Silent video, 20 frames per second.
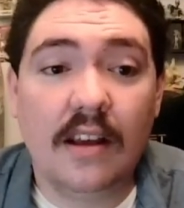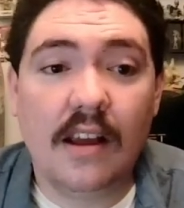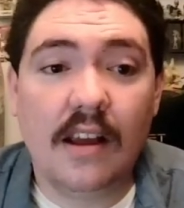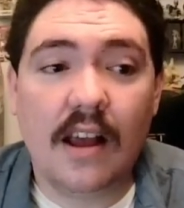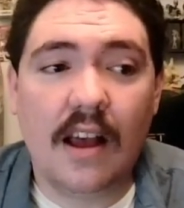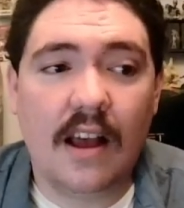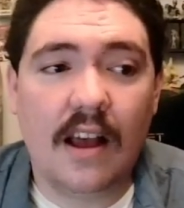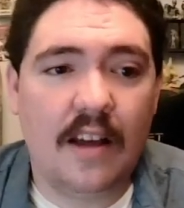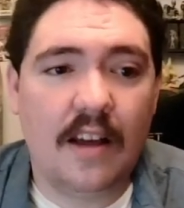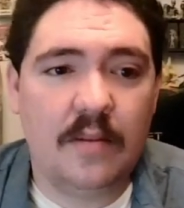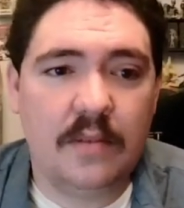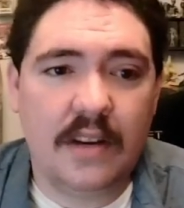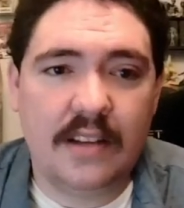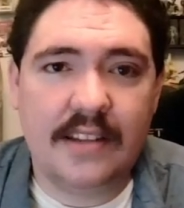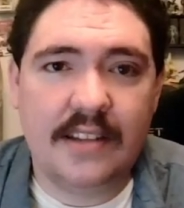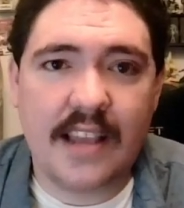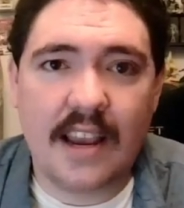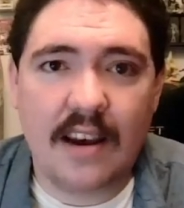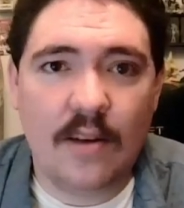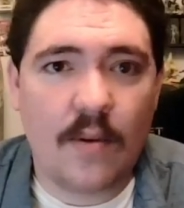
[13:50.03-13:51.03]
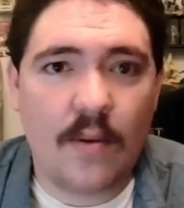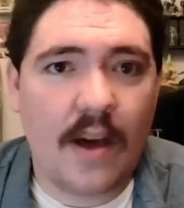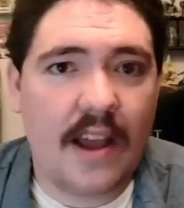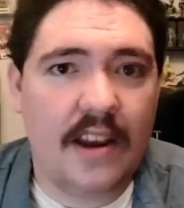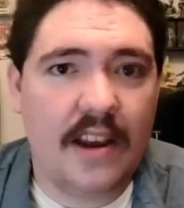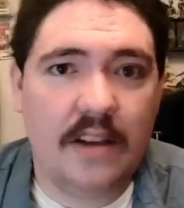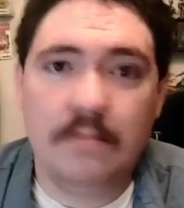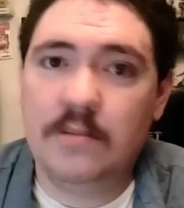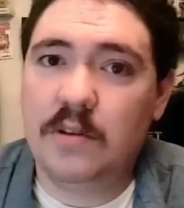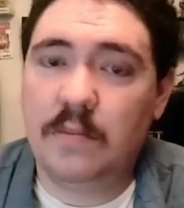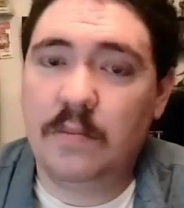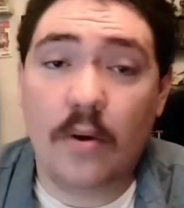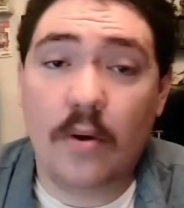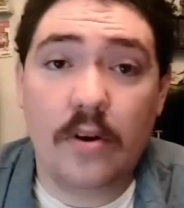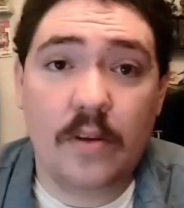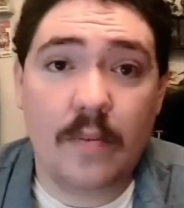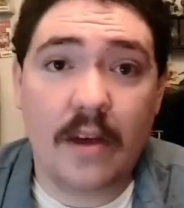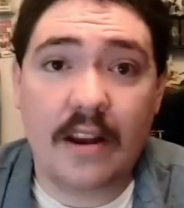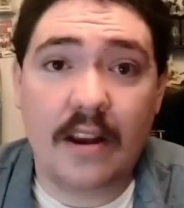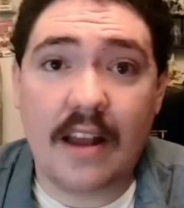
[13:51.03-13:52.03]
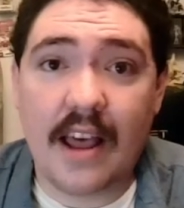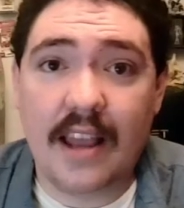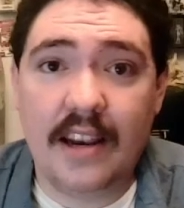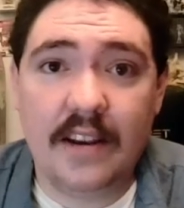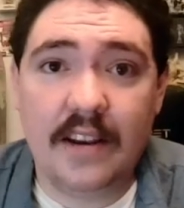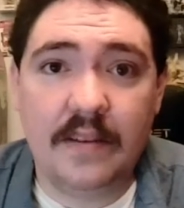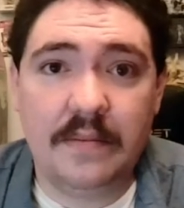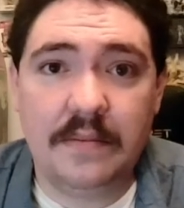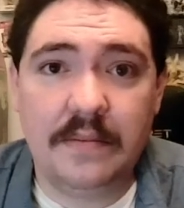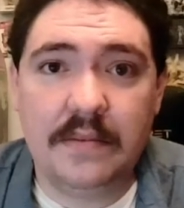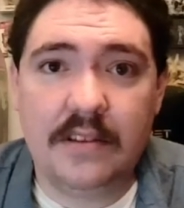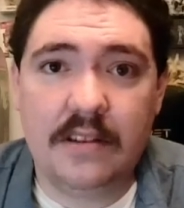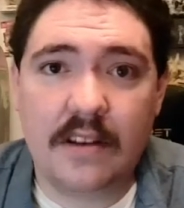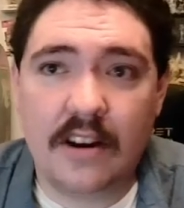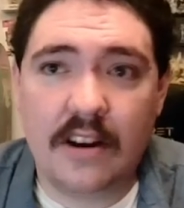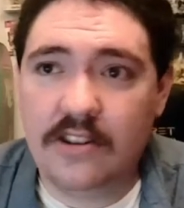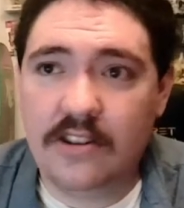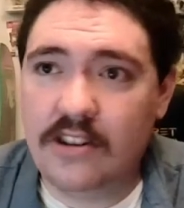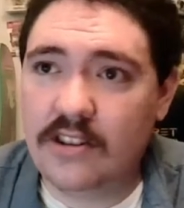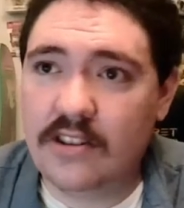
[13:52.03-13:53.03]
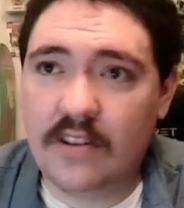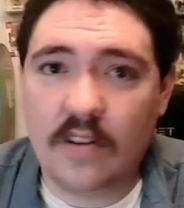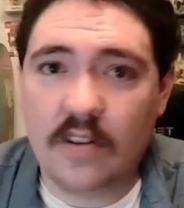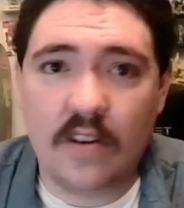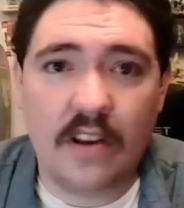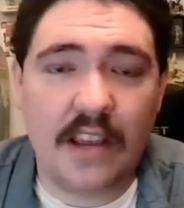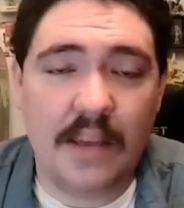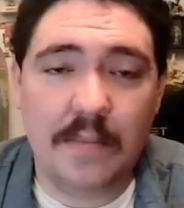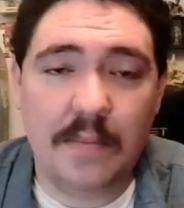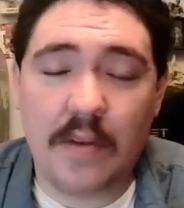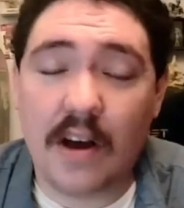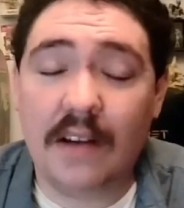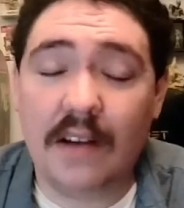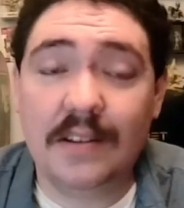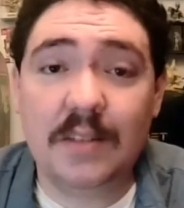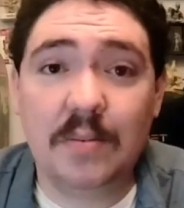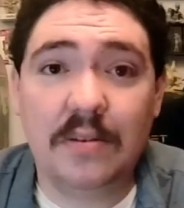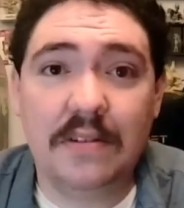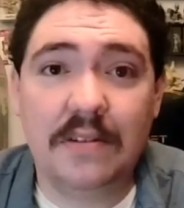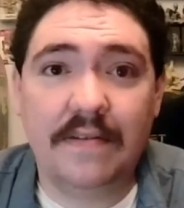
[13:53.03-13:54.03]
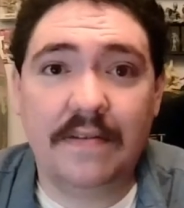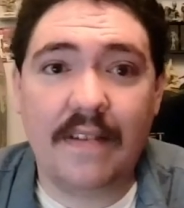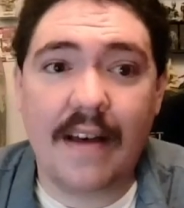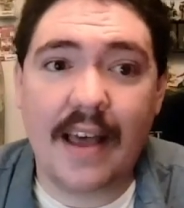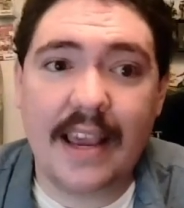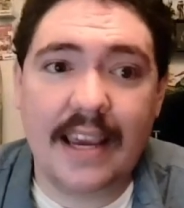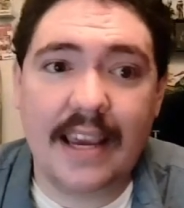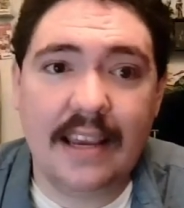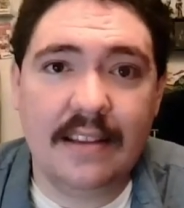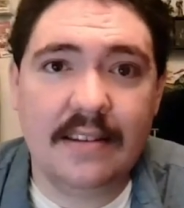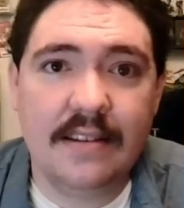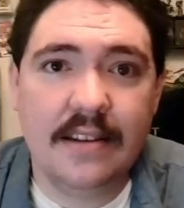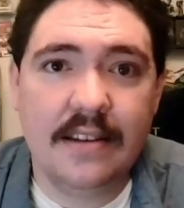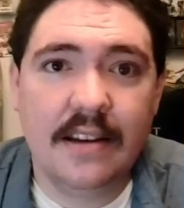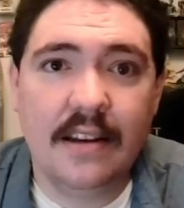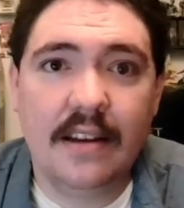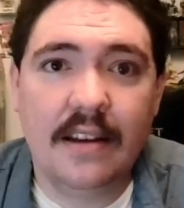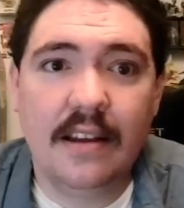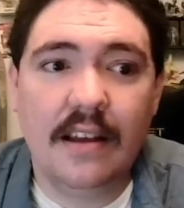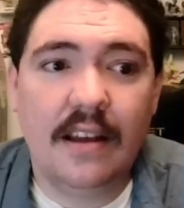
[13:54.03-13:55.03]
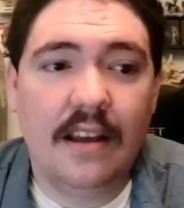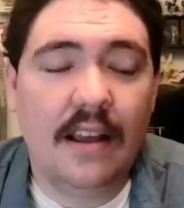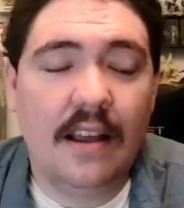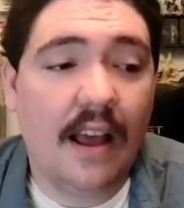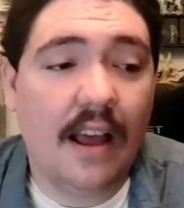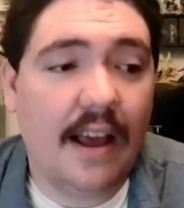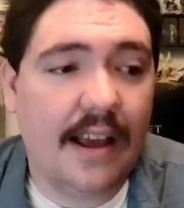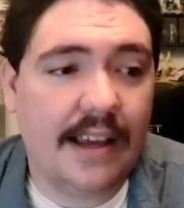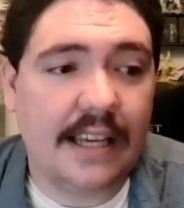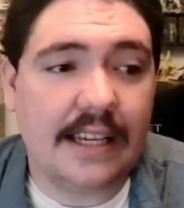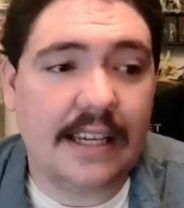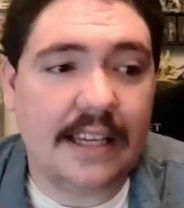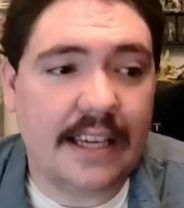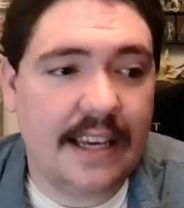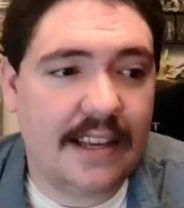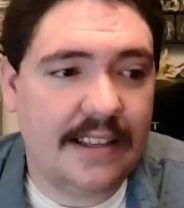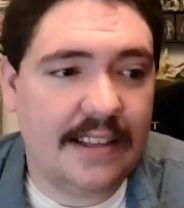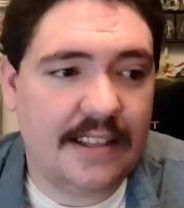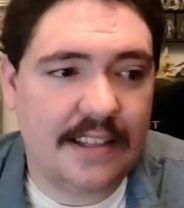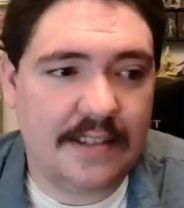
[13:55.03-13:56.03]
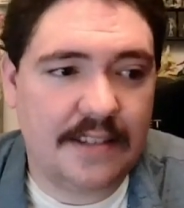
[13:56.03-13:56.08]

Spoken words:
Nintendo items and Pokemon items are just impossible to find. It's